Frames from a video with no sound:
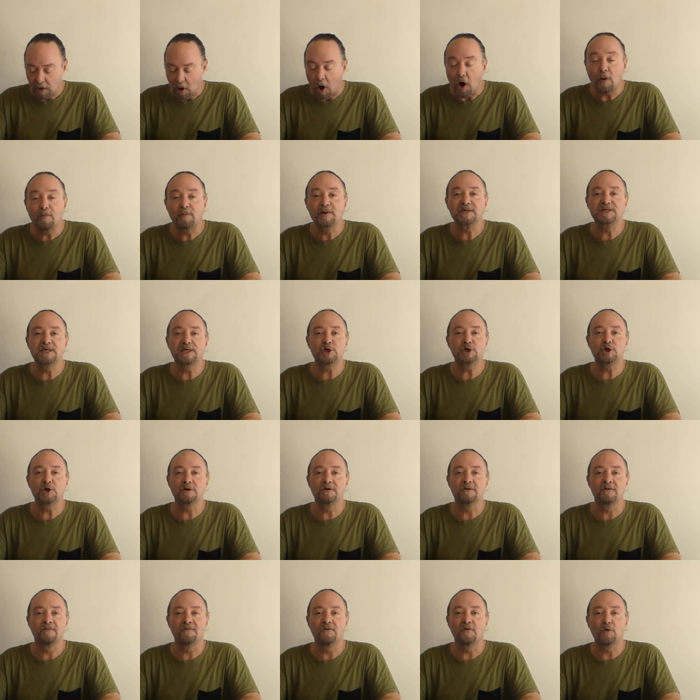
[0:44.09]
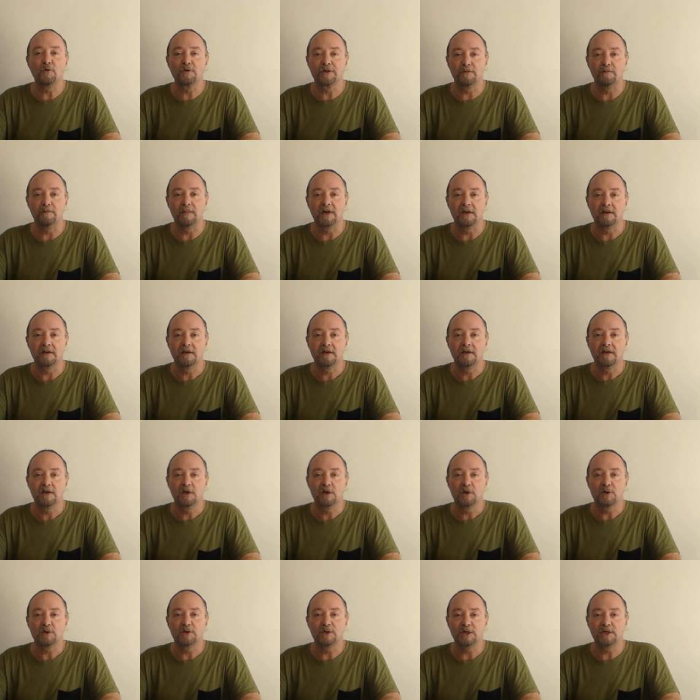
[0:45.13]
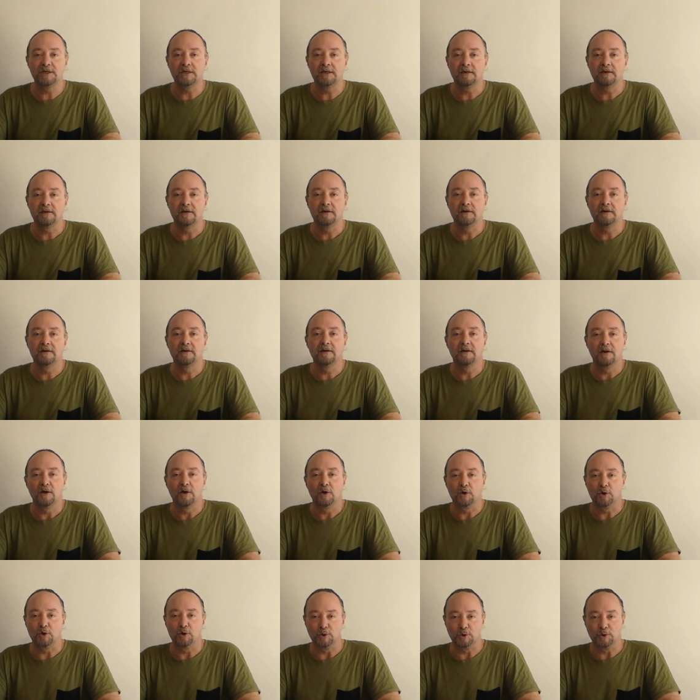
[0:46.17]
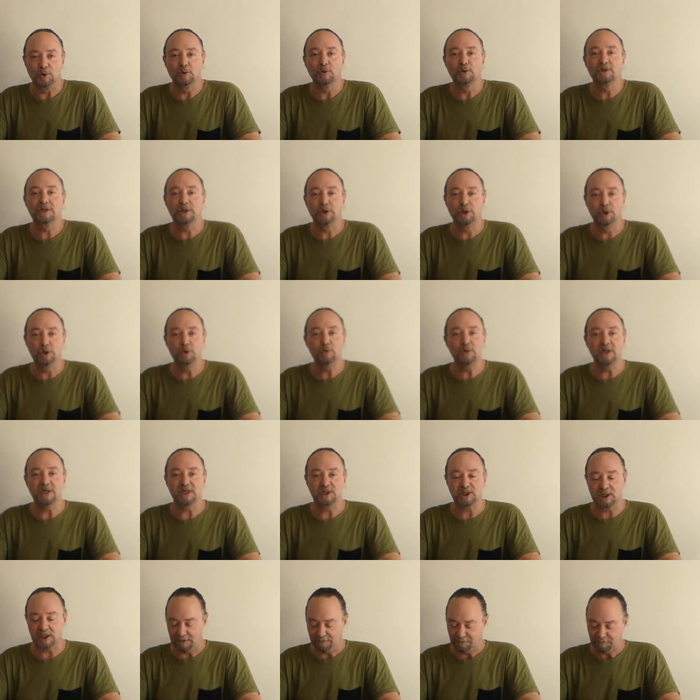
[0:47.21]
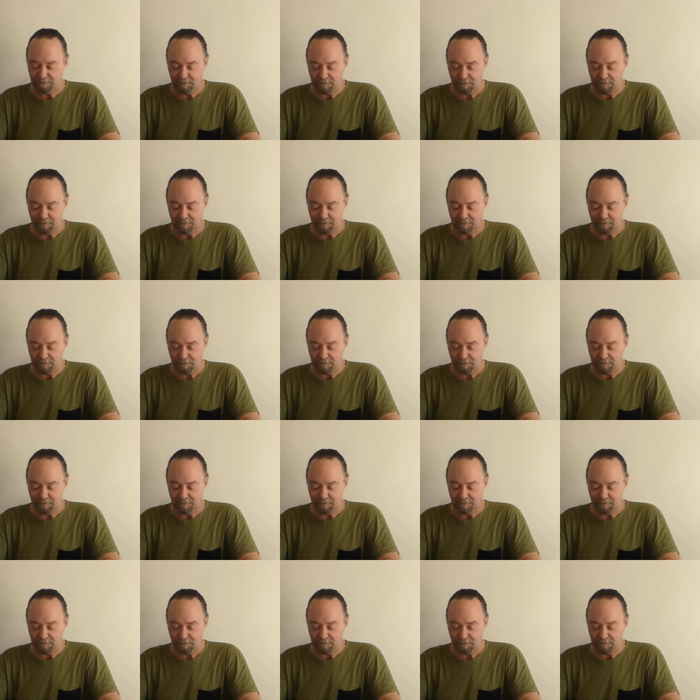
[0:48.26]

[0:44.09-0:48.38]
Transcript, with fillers: opposition for them than good old UNIT.